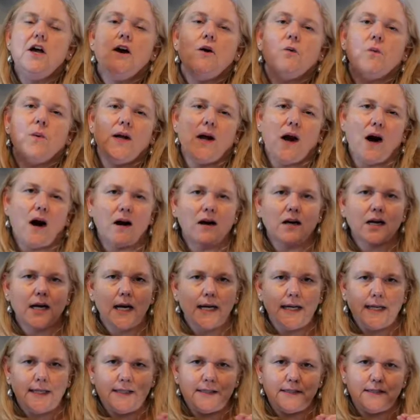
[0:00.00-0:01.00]
We are
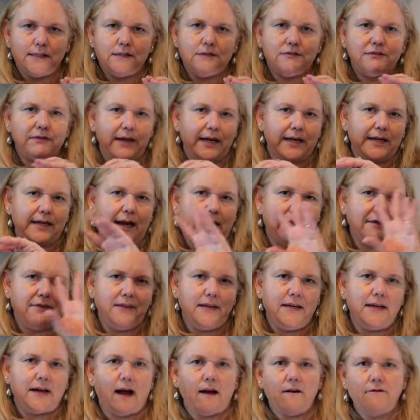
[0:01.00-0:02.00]
kind of like, I
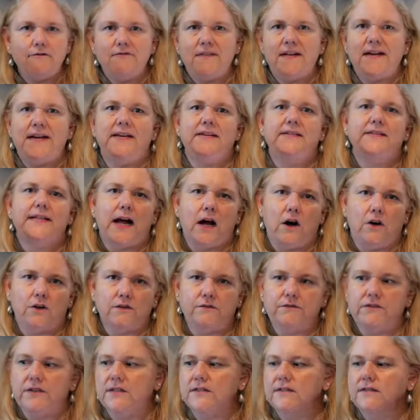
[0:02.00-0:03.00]
think I phased out
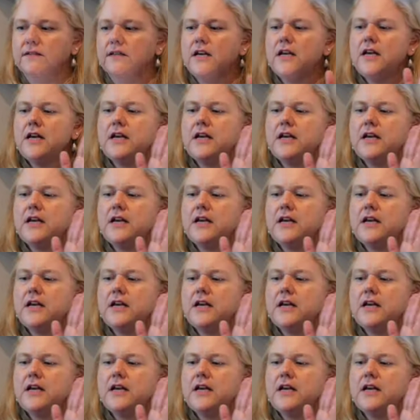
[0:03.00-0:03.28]
of this.